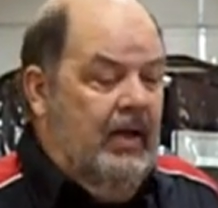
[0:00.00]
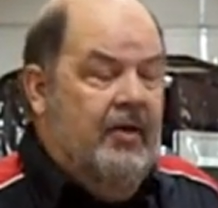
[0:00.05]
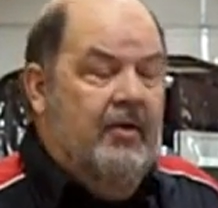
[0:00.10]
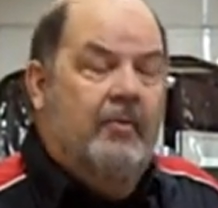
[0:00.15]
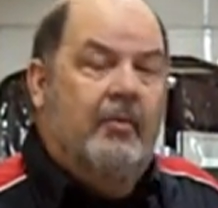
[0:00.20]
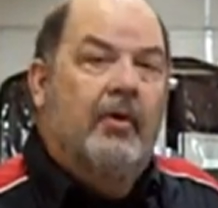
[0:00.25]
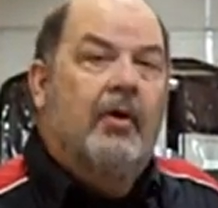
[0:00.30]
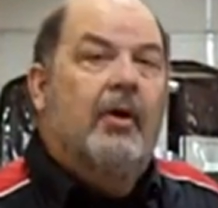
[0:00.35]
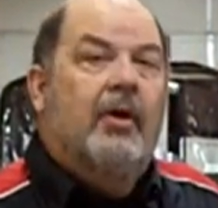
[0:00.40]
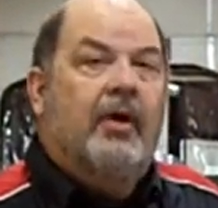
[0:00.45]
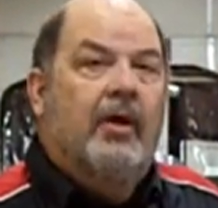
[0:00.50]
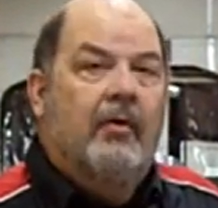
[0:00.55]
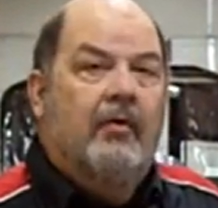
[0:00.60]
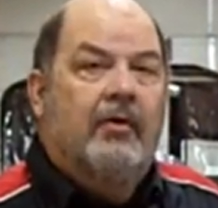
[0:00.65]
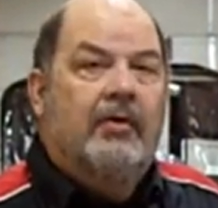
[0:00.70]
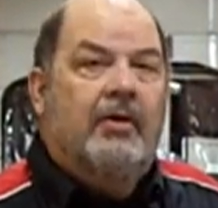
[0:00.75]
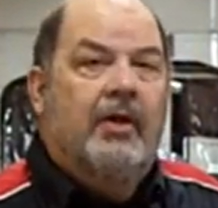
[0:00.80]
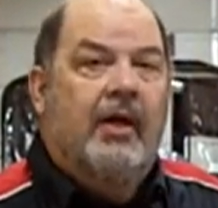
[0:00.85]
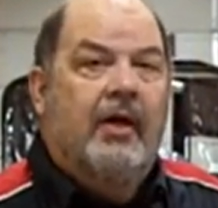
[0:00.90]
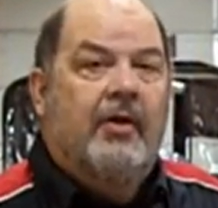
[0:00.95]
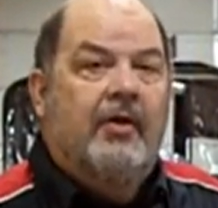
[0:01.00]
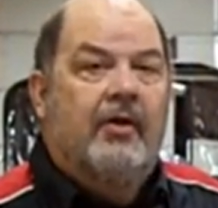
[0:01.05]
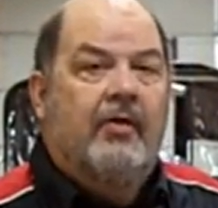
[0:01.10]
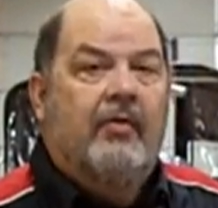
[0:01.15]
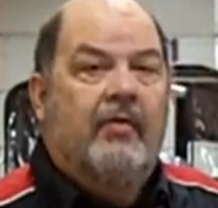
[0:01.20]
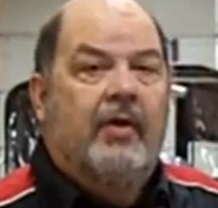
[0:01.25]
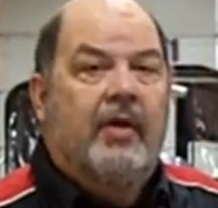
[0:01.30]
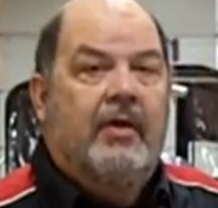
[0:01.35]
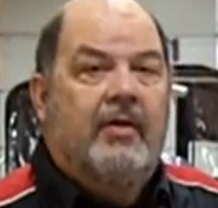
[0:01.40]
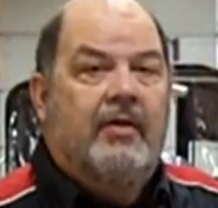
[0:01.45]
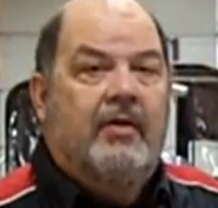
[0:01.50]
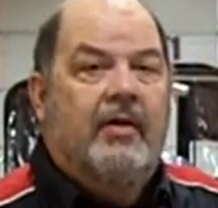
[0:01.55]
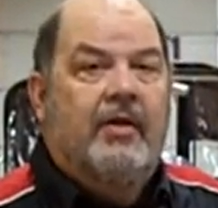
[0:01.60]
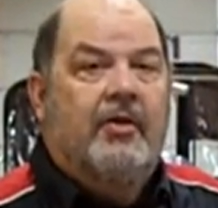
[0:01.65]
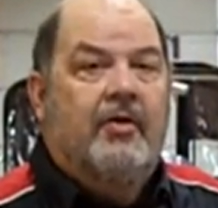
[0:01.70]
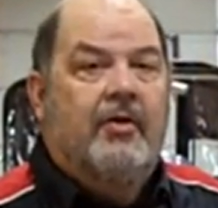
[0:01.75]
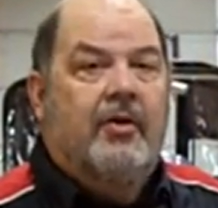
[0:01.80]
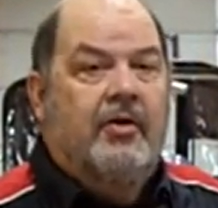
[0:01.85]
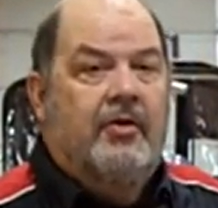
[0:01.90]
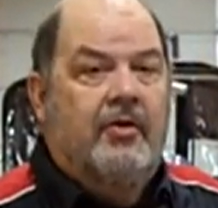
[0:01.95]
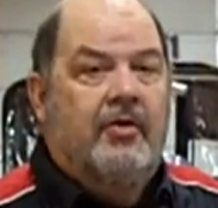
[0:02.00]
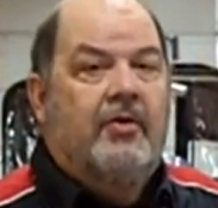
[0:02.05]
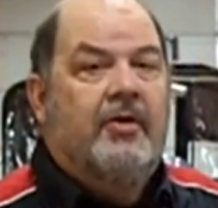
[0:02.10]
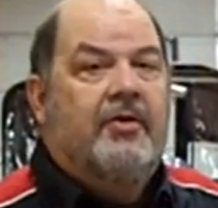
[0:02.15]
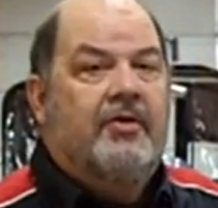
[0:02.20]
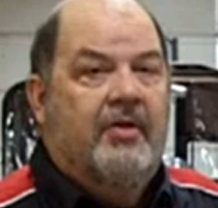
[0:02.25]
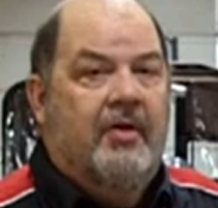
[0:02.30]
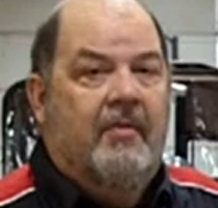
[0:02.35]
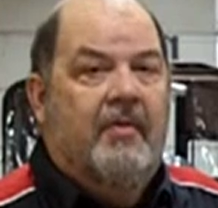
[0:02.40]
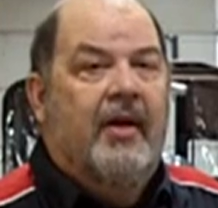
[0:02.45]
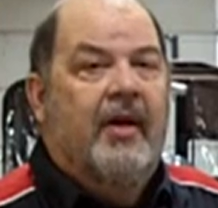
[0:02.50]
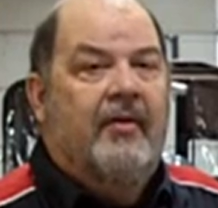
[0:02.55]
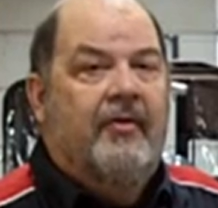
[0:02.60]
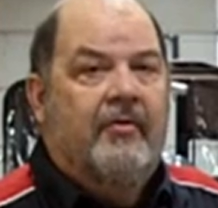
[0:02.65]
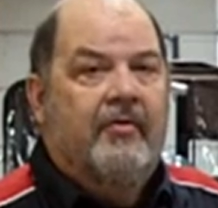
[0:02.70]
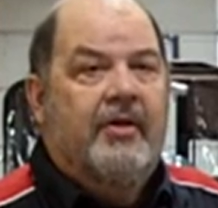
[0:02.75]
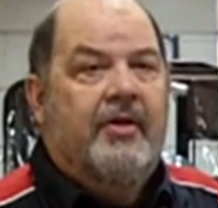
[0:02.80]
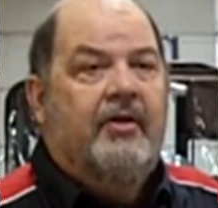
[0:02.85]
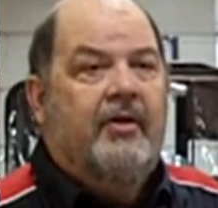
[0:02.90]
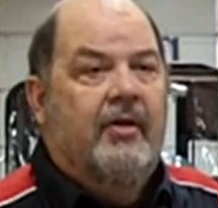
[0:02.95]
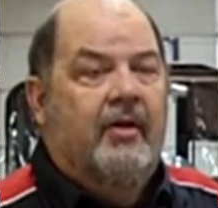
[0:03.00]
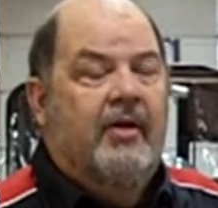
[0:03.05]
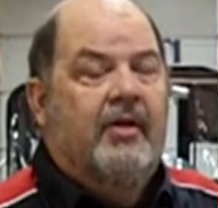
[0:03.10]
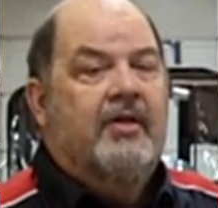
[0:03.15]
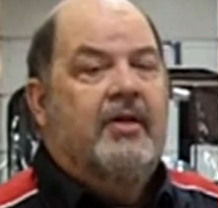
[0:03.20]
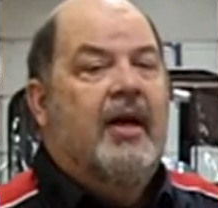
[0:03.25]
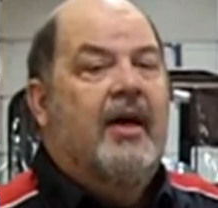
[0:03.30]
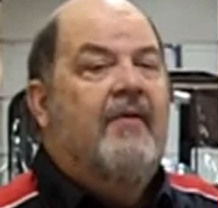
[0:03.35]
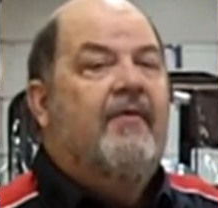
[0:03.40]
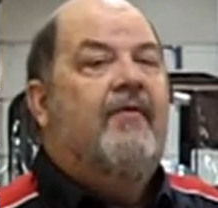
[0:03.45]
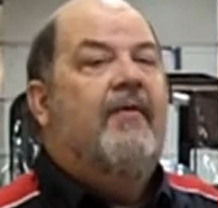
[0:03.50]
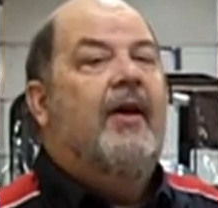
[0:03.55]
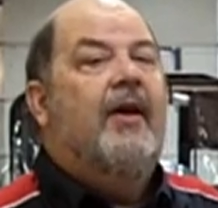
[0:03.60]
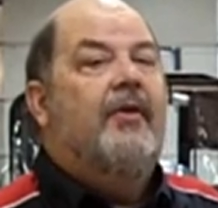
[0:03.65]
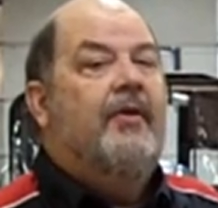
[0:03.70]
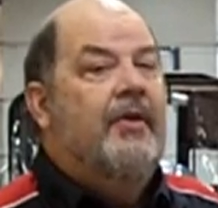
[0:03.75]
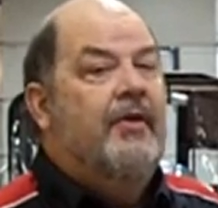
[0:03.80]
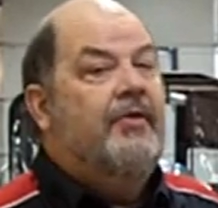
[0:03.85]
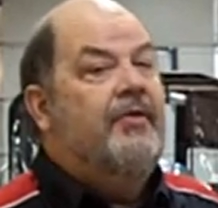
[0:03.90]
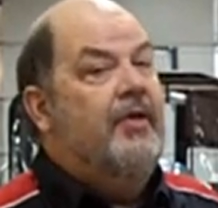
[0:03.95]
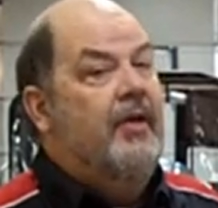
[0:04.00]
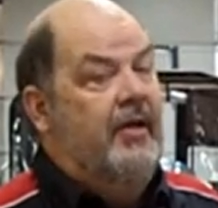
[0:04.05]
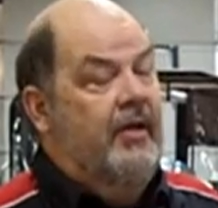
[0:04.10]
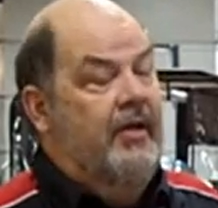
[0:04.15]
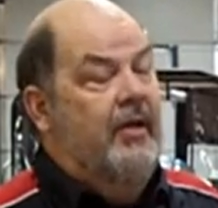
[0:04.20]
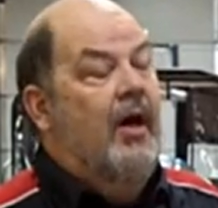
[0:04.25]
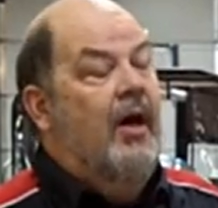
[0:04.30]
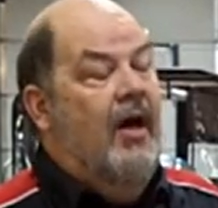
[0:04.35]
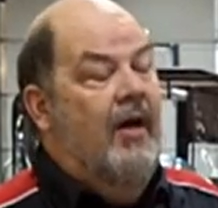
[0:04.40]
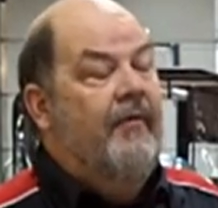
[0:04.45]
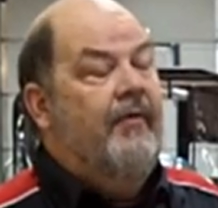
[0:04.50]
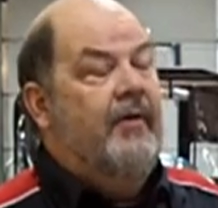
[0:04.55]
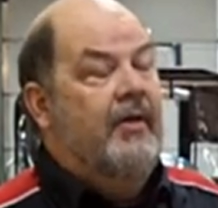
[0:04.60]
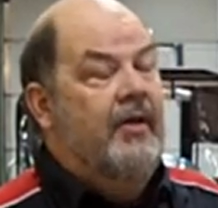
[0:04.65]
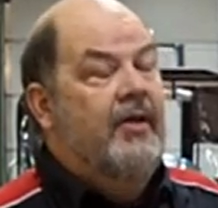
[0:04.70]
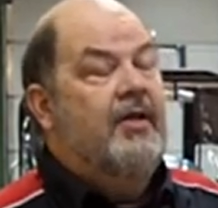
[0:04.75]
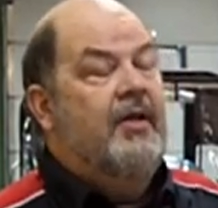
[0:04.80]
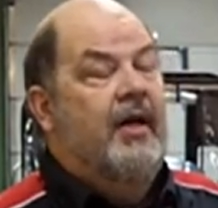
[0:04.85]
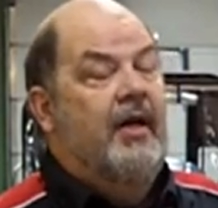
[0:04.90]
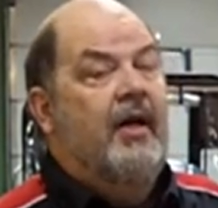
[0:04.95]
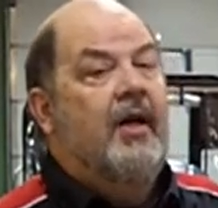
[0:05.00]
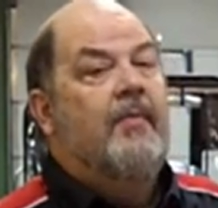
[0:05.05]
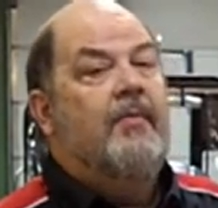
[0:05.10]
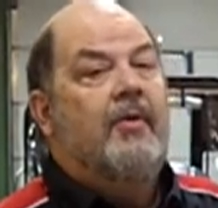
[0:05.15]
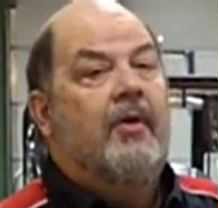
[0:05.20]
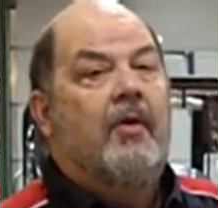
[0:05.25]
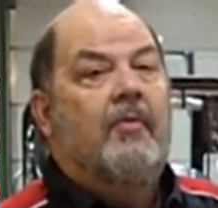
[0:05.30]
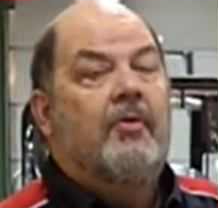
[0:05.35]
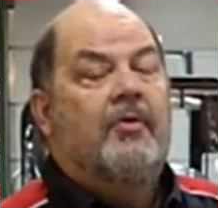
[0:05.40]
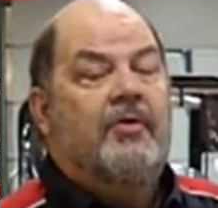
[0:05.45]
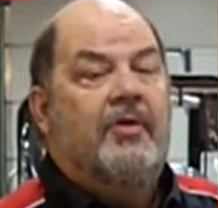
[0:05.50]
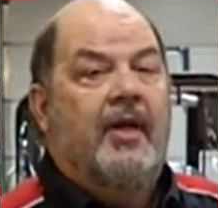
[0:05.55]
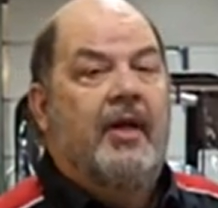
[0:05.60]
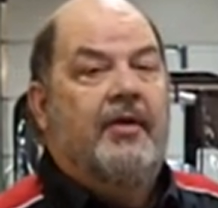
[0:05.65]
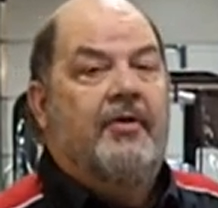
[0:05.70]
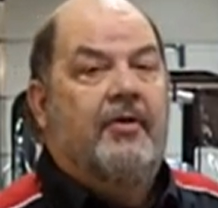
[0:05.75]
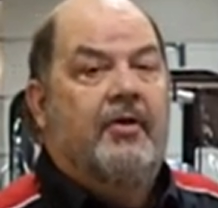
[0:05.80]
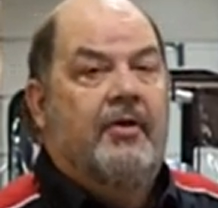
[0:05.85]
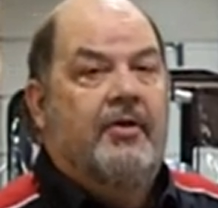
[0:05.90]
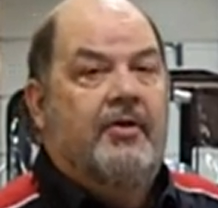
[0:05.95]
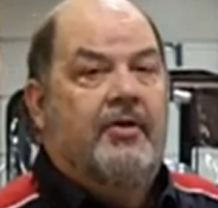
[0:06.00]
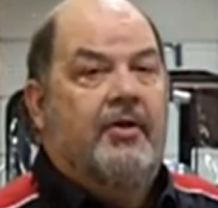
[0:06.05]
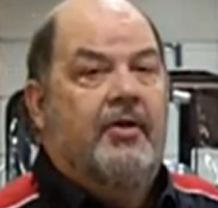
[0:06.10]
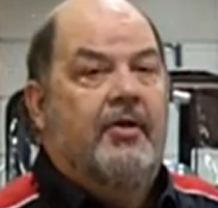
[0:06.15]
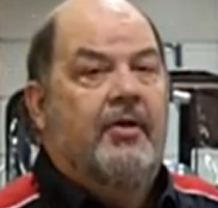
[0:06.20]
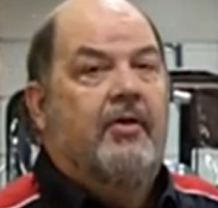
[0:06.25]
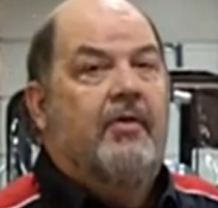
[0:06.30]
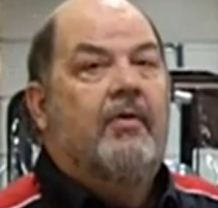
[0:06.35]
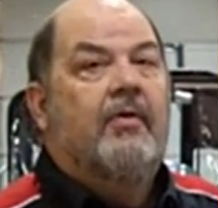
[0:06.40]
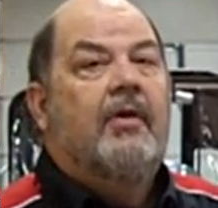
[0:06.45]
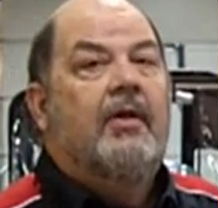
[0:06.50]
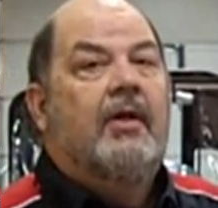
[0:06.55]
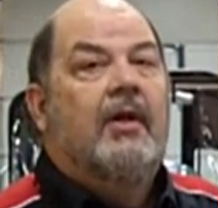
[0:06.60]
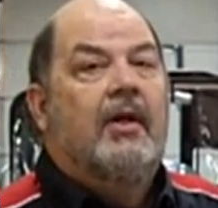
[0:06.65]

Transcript: in the book it will tell you that you can do this in about 3 turns. I found it often can take up to almost 8 turns to do.